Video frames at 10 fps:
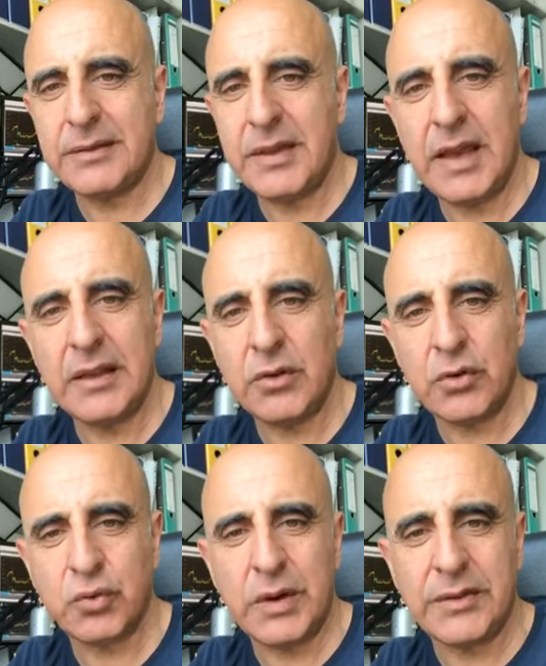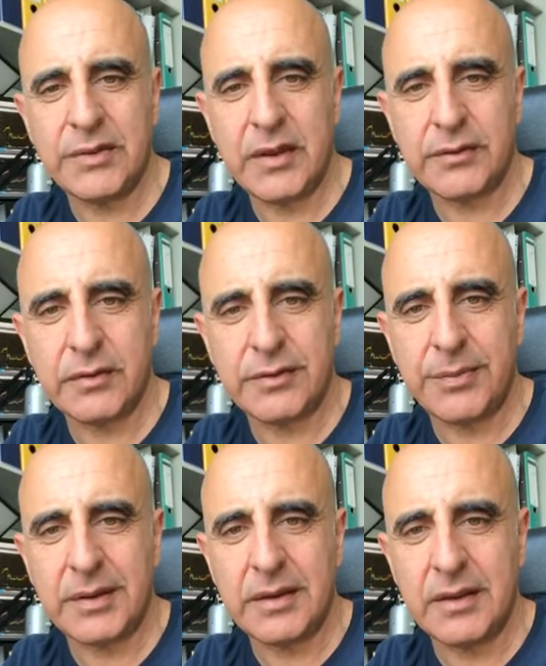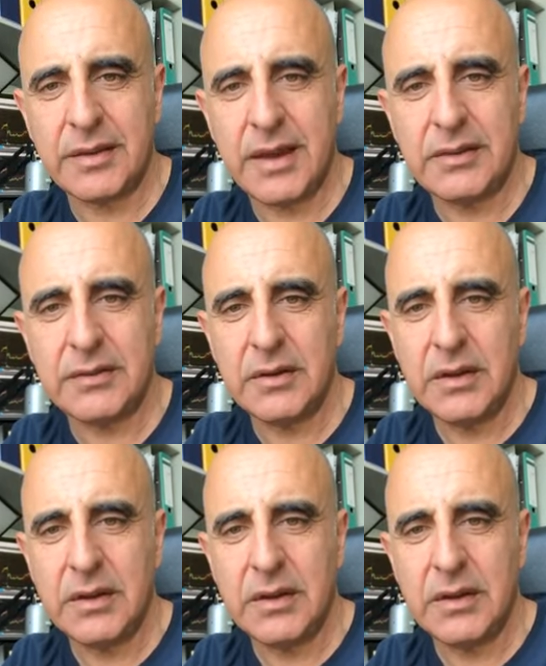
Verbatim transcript: ten or twenty cents or something like that,